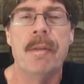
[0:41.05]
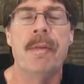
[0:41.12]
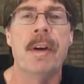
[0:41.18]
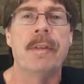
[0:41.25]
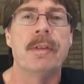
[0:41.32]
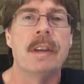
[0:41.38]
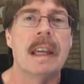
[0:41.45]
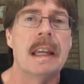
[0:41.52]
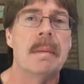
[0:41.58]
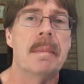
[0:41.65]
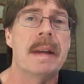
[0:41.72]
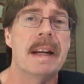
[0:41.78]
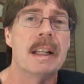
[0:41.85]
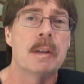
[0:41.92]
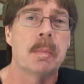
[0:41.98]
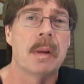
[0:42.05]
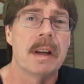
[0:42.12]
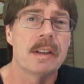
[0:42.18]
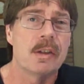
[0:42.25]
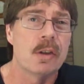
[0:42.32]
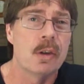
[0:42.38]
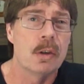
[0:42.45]
15 minutes
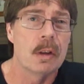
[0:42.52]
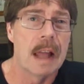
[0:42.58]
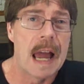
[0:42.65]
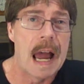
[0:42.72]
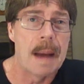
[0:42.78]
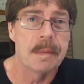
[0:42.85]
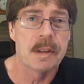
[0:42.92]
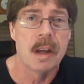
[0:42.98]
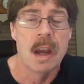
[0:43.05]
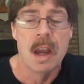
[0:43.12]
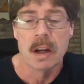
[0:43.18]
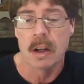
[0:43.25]
plus two laps.